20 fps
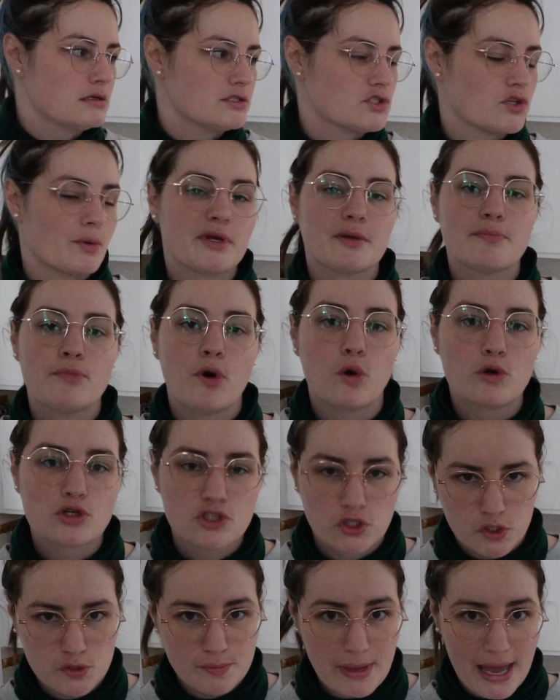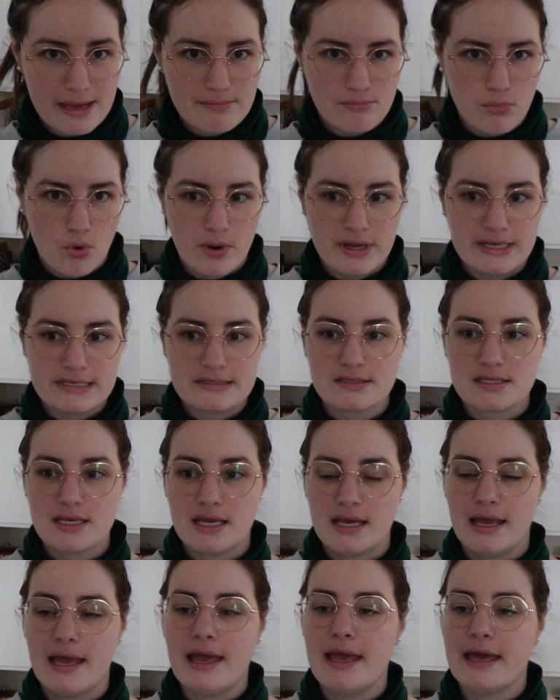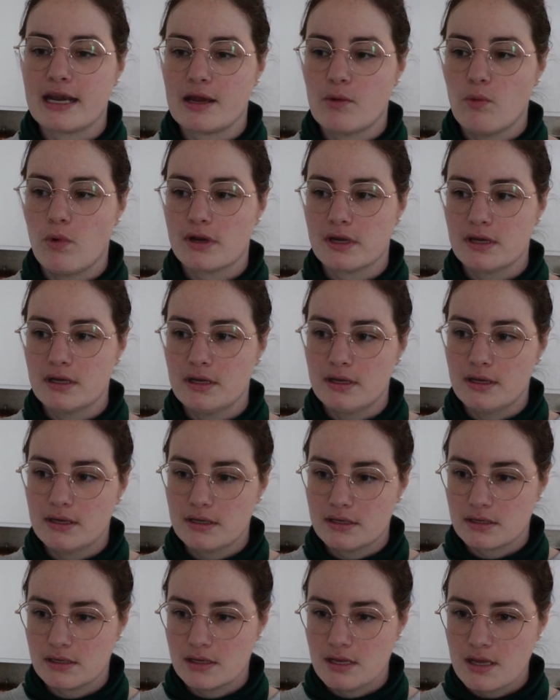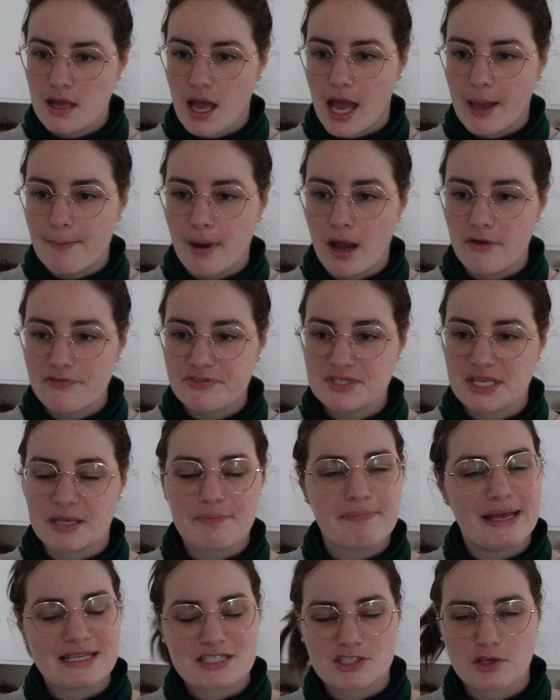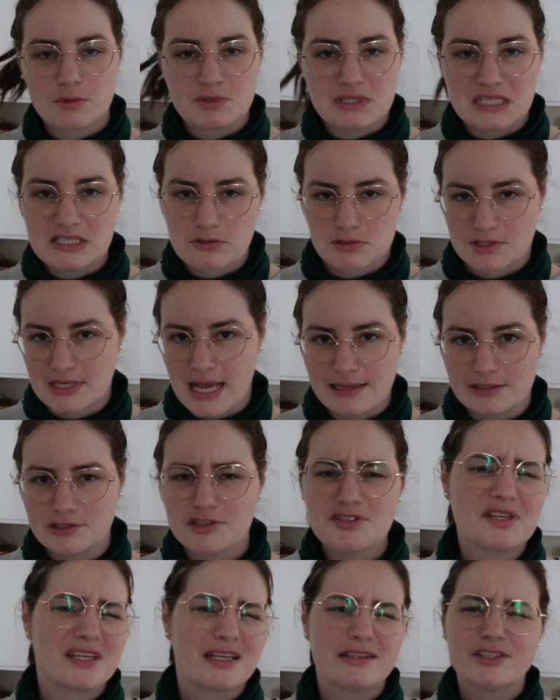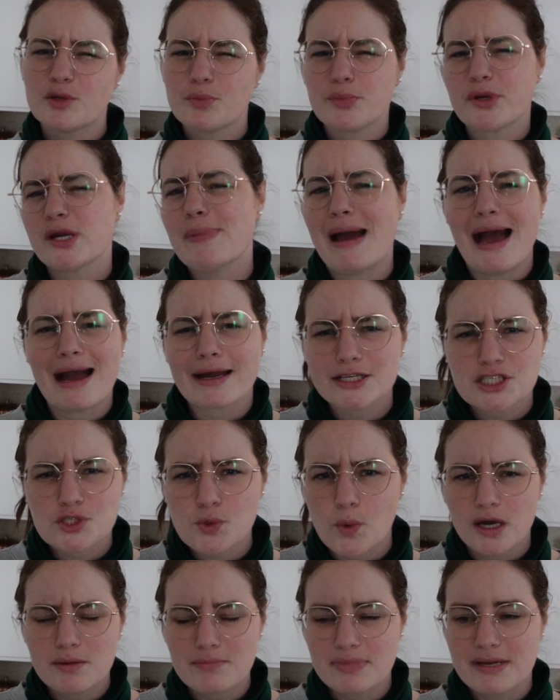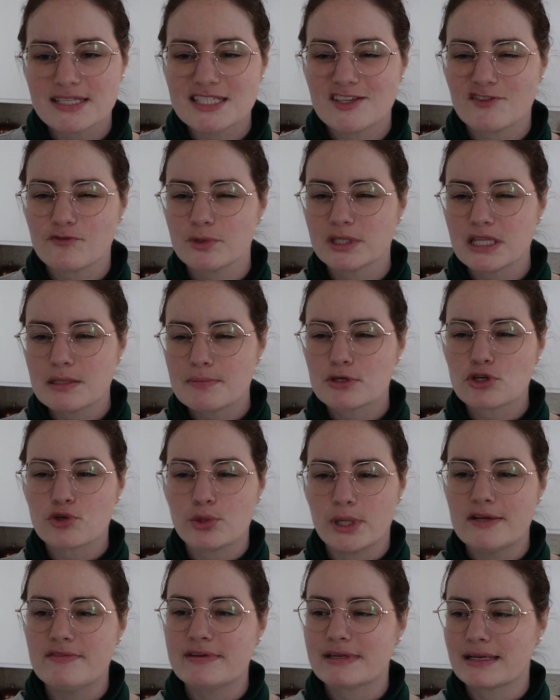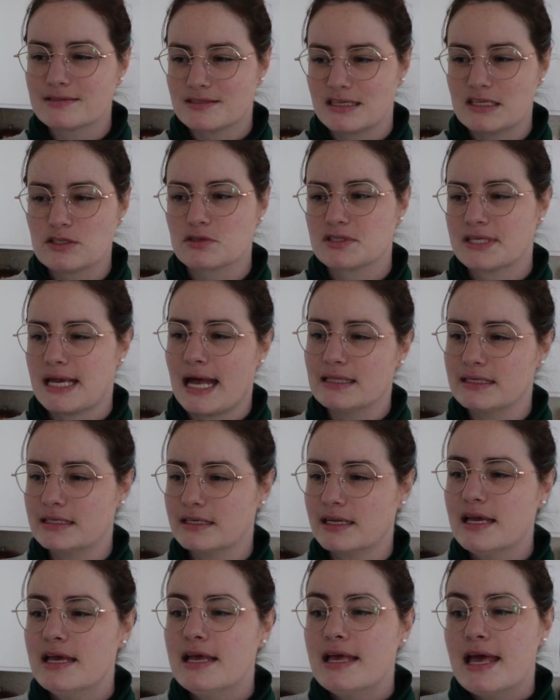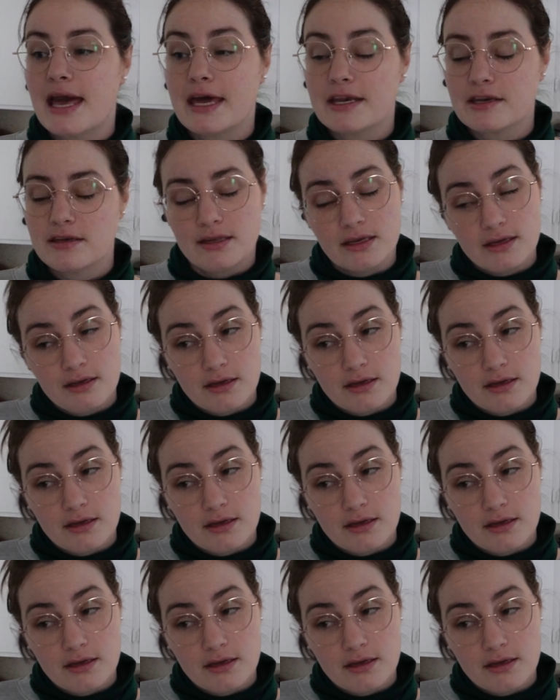I'm gonna poach those bad boys. And I wanna, I bought this like pesto Caesar salad, just like a little prepackaged one because I've really been craving a Caesar salad. And